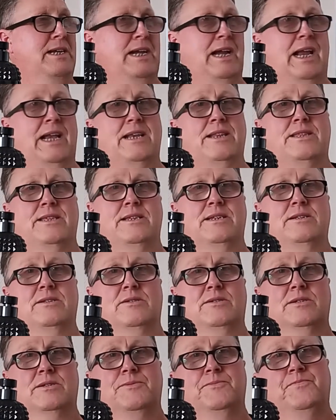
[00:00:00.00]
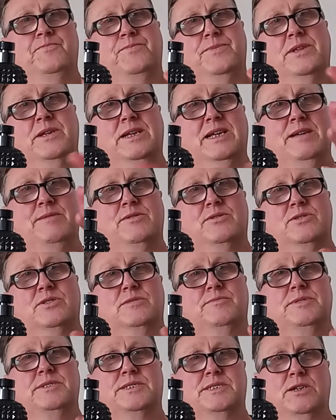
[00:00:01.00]
anything like came across
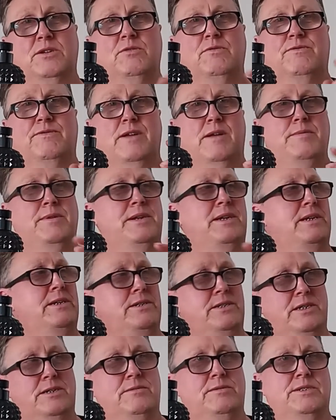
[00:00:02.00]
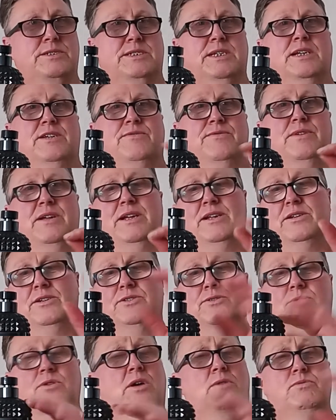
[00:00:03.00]
a bit too feminine, unisex
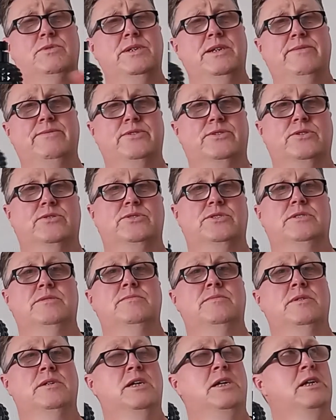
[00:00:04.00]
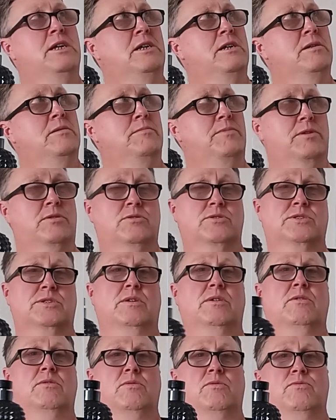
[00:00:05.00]
fragrance, or I would never touch her because I
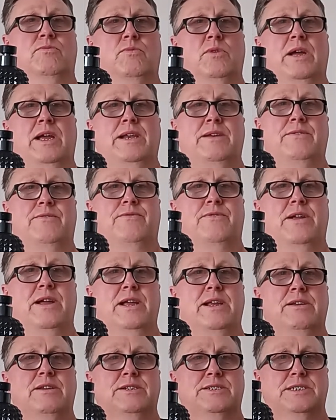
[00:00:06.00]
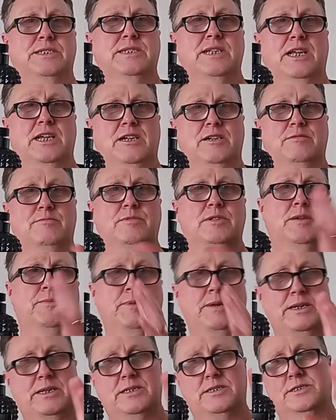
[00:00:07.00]
like wearing fragrances now. My
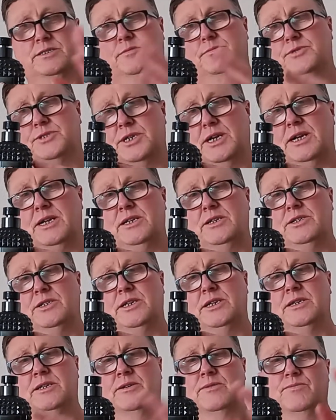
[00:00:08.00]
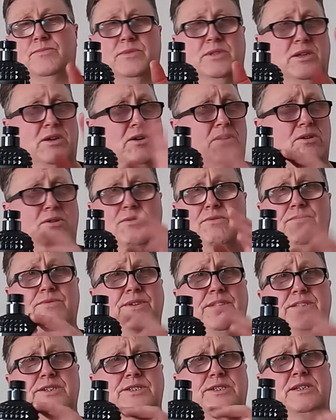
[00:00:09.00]
opinions am changing. I love
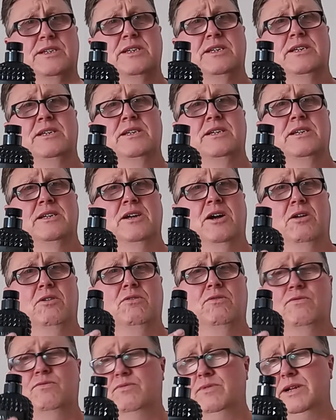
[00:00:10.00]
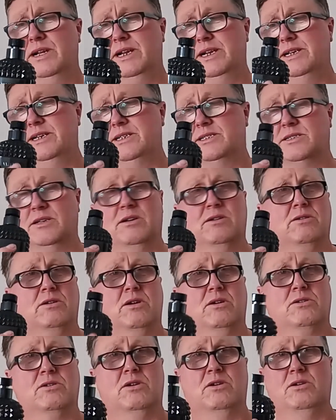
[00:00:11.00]
this. I love wearing it. I,
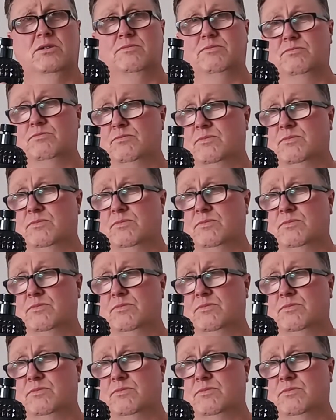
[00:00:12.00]
I can't,